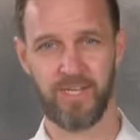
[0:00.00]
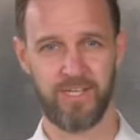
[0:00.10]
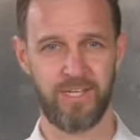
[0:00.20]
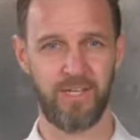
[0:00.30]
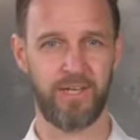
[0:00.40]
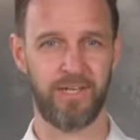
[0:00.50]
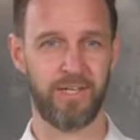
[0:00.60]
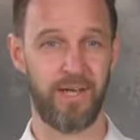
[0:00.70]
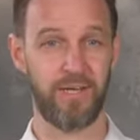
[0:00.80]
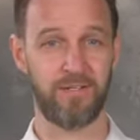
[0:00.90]
killing
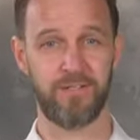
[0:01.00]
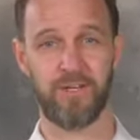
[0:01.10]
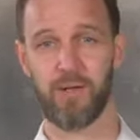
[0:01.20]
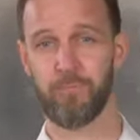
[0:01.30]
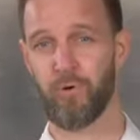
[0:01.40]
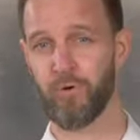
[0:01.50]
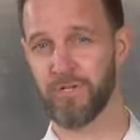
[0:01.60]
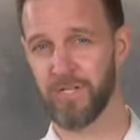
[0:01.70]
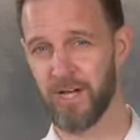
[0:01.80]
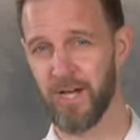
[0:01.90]

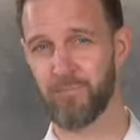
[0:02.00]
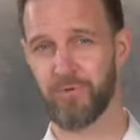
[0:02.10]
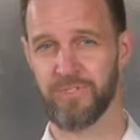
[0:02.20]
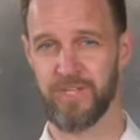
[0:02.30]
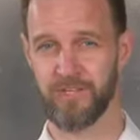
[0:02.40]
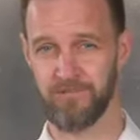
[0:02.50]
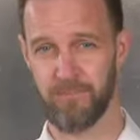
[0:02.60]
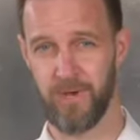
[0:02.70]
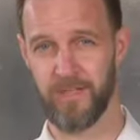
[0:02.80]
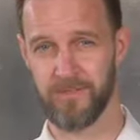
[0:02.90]
99.9% of the
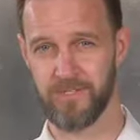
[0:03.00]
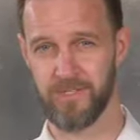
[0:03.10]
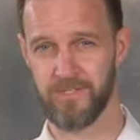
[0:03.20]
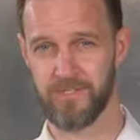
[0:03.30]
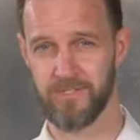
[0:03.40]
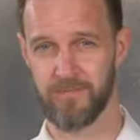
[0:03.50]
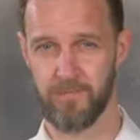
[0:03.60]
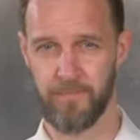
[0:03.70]
pathogens.